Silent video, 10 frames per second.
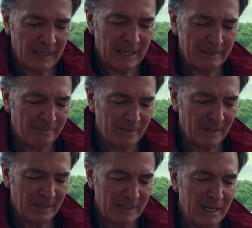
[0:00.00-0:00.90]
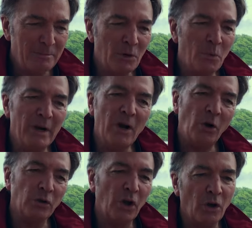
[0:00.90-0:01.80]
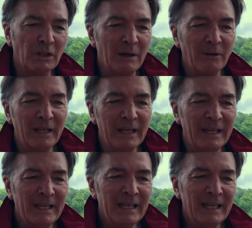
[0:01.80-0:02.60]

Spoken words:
and deemed that we're all locked down in here.